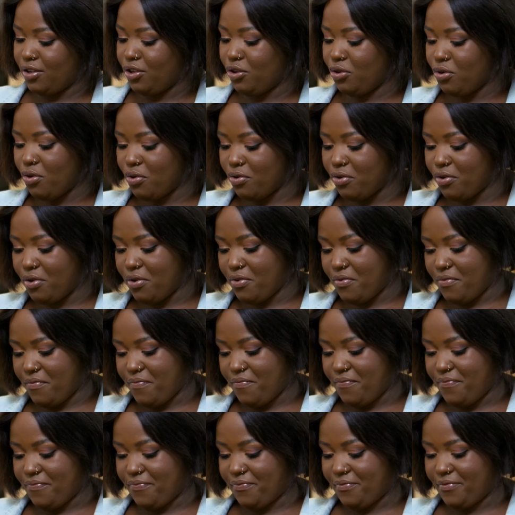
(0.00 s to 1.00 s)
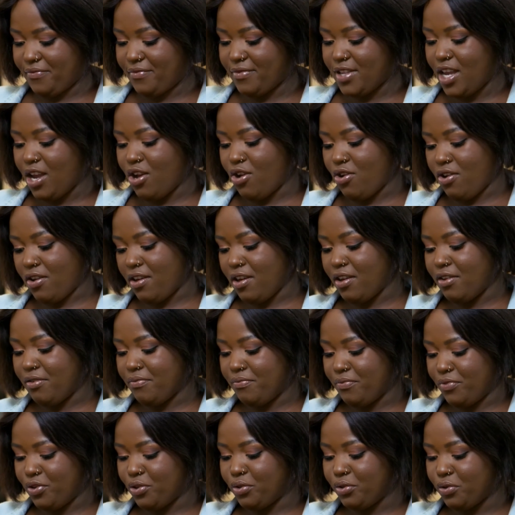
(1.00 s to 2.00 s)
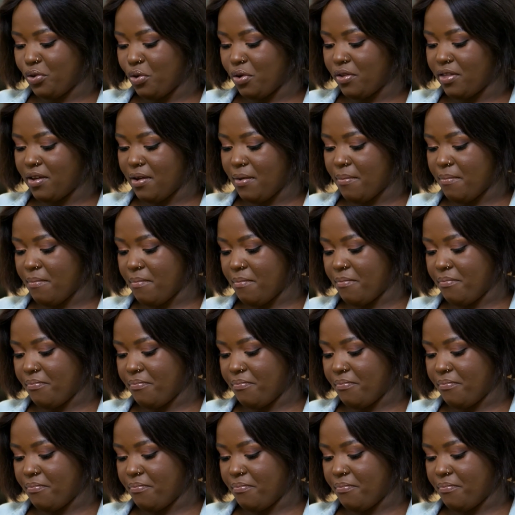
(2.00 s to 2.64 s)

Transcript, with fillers: You don't know? Okay, you'll know them.